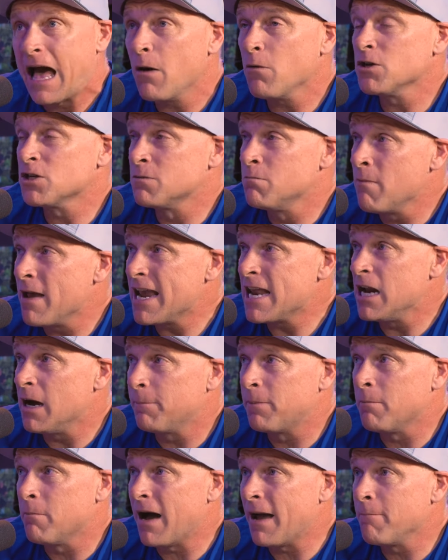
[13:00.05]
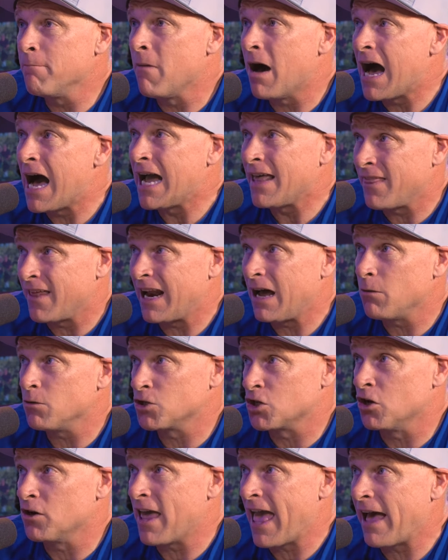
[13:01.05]
I was made up in my mind that I
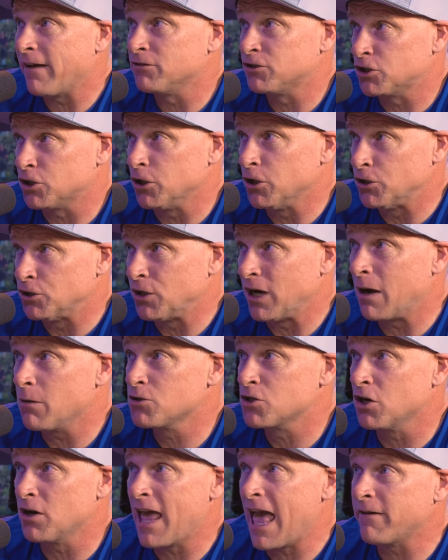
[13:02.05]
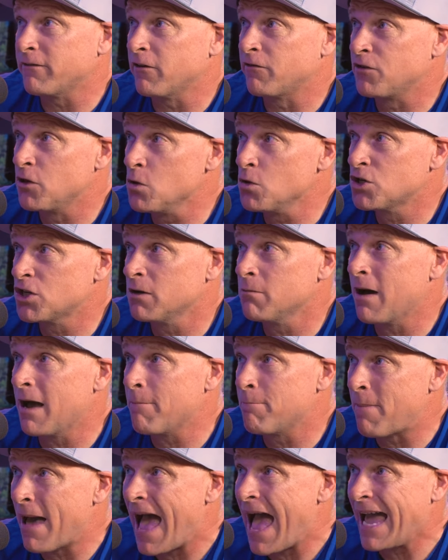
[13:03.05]
was going to have surgery. I was going to have a fusion in
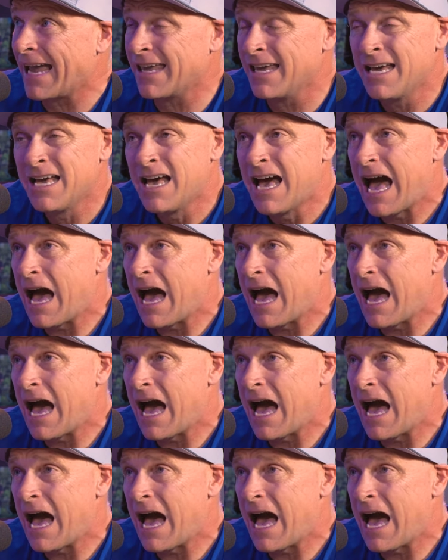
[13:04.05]
my back.